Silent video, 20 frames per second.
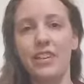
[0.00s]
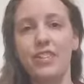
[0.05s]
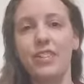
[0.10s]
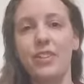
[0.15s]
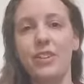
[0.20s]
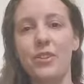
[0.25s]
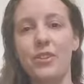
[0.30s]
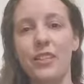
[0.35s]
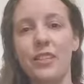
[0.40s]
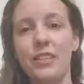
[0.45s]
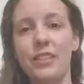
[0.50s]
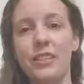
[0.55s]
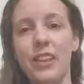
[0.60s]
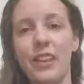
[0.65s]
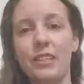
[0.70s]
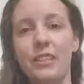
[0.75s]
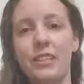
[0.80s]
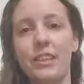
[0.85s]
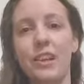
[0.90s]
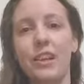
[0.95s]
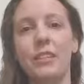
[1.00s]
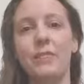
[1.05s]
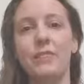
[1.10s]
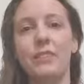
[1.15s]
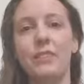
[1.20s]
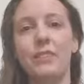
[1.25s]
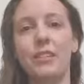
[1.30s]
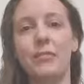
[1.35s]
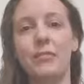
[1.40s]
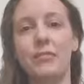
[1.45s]
So in that time,
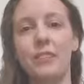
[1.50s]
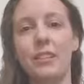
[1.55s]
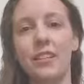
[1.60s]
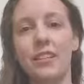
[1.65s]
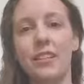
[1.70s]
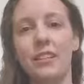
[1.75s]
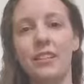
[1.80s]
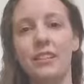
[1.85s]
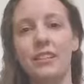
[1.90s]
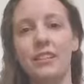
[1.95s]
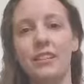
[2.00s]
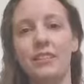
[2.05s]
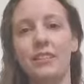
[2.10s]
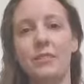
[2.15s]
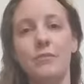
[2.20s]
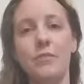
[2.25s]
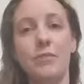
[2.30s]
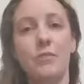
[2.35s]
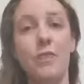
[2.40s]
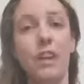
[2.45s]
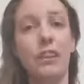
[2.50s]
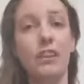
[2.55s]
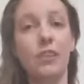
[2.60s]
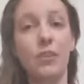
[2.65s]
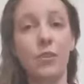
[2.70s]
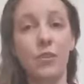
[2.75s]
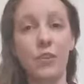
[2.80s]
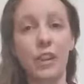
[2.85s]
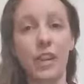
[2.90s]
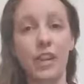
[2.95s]
you can be symptomatic
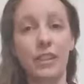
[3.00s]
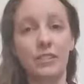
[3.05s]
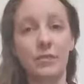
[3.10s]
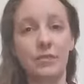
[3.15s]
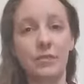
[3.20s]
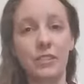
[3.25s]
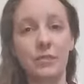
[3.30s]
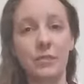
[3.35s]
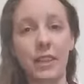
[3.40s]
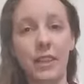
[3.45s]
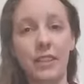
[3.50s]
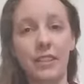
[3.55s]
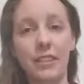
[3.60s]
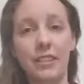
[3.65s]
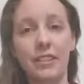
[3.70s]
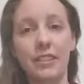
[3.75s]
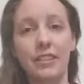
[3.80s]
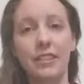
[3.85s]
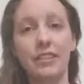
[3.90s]
or asymptomatic